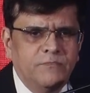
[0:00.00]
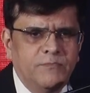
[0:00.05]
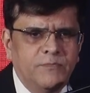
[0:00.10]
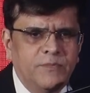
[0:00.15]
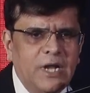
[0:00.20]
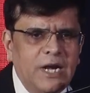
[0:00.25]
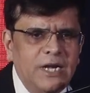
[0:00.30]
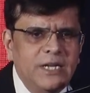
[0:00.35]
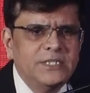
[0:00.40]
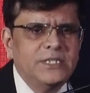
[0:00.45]

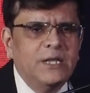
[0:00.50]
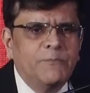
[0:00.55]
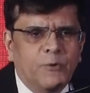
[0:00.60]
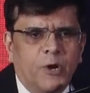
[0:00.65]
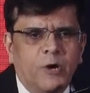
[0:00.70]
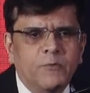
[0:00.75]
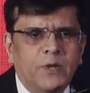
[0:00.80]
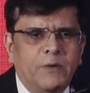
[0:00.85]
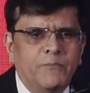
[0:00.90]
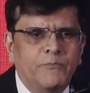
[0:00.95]
That is the
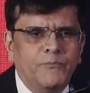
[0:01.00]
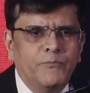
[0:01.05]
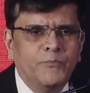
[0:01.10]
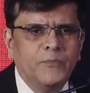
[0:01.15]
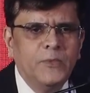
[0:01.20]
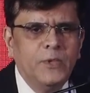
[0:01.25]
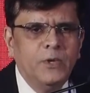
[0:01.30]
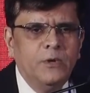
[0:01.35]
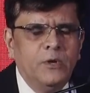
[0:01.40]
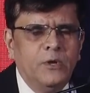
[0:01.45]
problem.
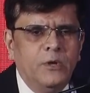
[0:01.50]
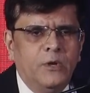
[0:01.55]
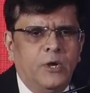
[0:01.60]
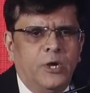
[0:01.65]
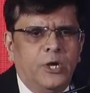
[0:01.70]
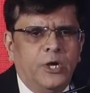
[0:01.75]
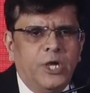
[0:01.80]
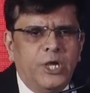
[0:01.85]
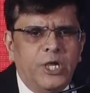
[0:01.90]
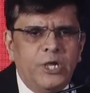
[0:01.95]

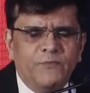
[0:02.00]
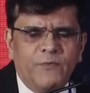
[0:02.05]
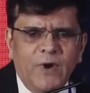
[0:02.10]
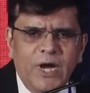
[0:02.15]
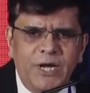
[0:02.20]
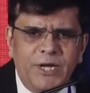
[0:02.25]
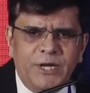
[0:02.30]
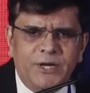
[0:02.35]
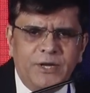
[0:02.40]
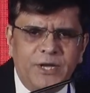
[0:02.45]
Now, if
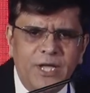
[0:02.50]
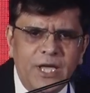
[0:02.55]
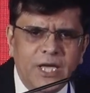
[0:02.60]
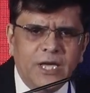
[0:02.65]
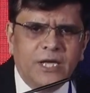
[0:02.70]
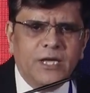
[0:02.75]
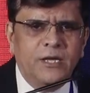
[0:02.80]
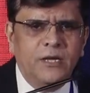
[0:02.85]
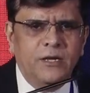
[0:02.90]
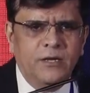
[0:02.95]
I
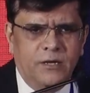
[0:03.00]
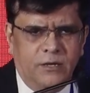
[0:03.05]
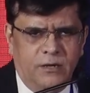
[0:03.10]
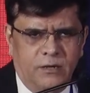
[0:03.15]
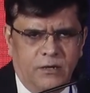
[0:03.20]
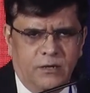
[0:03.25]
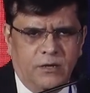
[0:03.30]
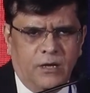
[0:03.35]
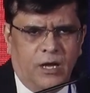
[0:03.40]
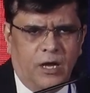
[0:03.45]
take
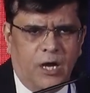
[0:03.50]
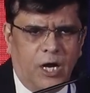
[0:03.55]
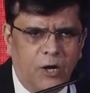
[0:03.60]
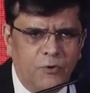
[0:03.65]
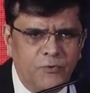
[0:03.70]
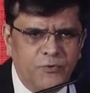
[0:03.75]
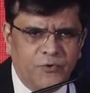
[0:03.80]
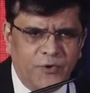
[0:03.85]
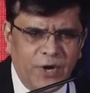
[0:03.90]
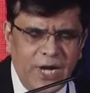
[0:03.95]

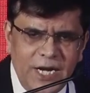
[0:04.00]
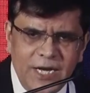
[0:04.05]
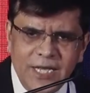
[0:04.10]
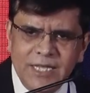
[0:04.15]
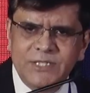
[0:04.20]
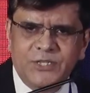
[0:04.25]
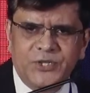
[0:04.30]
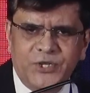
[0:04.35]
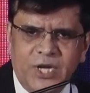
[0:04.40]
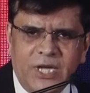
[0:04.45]
how trade
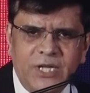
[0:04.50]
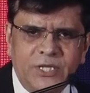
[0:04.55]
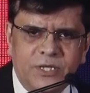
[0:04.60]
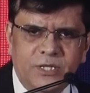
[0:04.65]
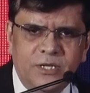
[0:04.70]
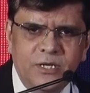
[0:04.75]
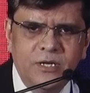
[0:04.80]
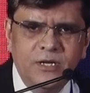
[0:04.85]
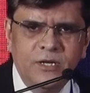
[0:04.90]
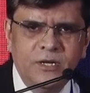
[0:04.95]
has
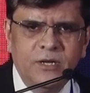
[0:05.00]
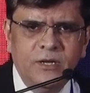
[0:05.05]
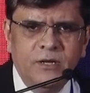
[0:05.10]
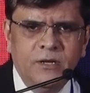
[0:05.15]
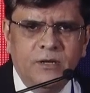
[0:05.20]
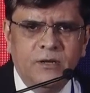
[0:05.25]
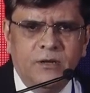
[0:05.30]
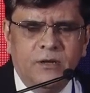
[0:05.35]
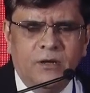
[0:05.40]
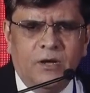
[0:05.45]
changed,
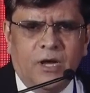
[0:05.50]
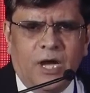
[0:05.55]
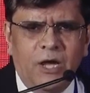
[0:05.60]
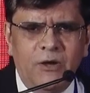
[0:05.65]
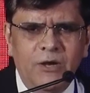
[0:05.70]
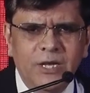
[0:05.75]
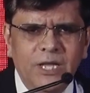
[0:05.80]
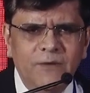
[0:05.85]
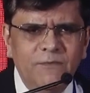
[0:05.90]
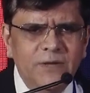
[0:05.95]

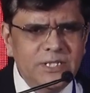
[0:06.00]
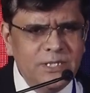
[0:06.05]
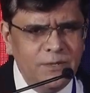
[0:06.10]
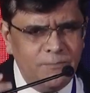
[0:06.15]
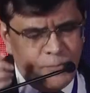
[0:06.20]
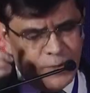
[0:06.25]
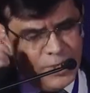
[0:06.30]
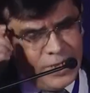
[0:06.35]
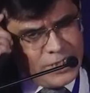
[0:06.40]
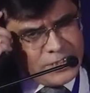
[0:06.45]
I will give a
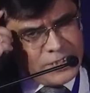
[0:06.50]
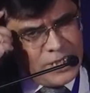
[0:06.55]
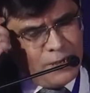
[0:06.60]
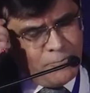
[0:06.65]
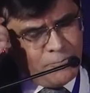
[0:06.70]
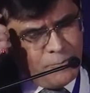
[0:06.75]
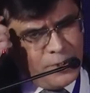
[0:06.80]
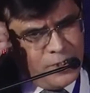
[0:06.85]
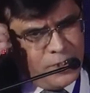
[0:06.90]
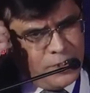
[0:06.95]
simple
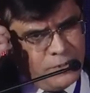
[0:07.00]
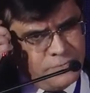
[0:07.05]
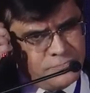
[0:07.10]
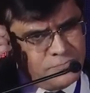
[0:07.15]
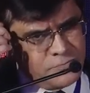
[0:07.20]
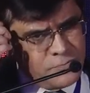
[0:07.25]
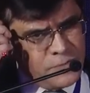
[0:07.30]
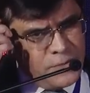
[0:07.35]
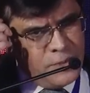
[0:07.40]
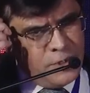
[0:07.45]
example.
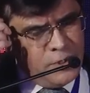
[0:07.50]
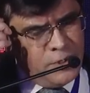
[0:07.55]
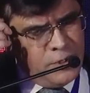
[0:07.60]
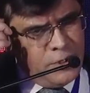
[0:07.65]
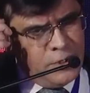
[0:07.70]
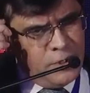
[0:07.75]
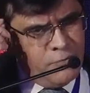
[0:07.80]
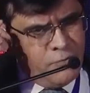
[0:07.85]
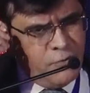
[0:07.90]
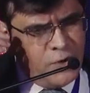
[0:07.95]

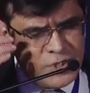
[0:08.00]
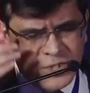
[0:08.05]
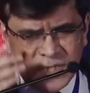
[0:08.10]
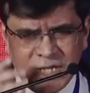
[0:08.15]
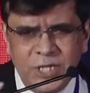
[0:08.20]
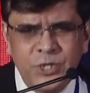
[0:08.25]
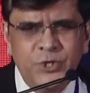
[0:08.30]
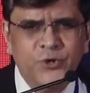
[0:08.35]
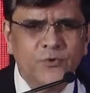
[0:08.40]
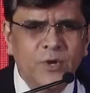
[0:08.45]
For
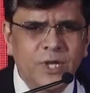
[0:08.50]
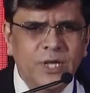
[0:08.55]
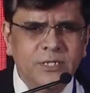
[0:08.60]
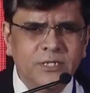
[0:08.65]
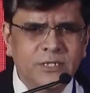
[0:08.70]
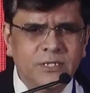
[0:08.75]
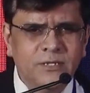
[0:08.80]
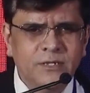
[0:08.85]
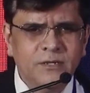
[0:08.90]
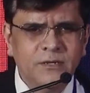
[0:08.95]

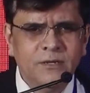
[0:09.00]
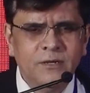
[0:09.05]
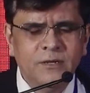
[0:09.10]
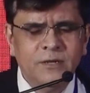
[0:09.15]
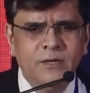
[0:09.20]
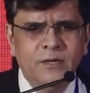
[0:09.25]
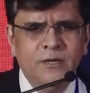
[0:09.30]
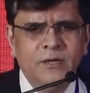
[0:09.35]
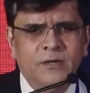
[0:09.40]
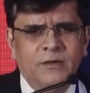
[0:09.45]
centuries,
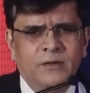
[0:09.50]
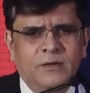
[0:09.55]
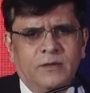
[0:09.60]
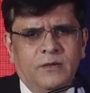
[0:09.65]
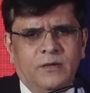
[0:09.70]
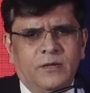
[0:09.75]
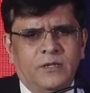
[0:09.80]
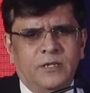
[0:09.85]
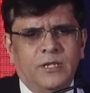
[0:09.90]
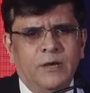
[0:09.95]

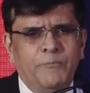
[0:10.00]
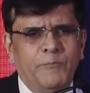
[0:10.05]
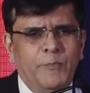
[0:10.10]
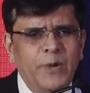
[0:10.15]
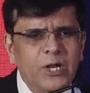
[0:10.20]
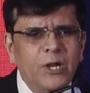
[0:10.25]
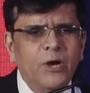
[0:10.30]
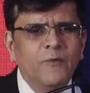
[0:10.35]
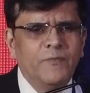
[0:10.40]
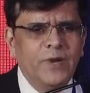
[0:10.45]
the
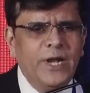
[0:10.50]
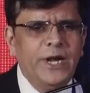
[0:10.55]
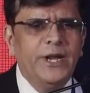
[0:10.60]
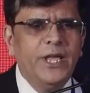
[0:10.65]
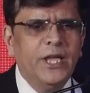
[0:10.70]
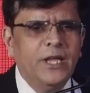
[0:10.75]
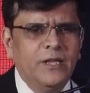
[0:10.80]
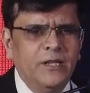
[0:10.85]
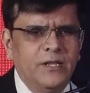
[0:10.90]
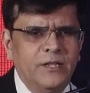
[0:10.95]
bill of
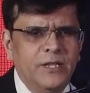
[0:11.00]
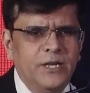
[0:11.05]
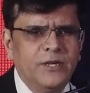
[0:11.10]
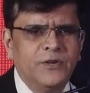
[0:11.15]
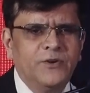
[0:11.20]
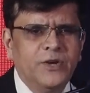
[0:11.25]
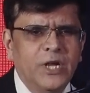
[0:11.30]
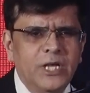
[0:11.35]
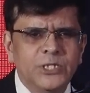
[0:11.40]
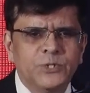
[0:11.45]
lading, the
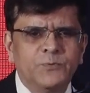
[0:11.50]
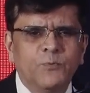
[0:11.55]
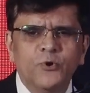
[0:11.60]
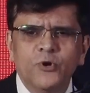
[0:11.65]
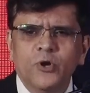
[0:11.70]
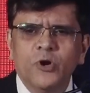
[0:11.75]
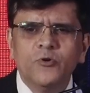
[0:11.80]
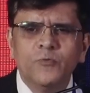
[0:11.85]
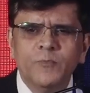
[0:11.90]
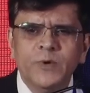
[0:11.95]
transport
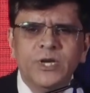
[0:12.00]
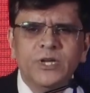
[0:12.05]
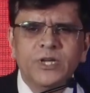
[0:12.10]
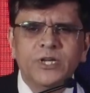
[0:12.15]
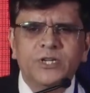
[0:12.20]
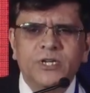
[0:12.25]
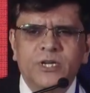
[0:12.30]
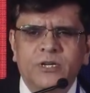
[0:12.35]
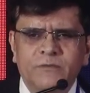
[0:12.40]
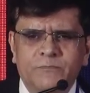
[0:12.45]

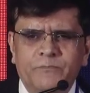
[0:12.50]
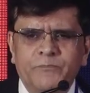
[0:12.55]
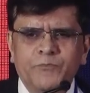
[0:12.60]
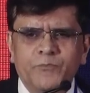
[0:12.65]
documentation,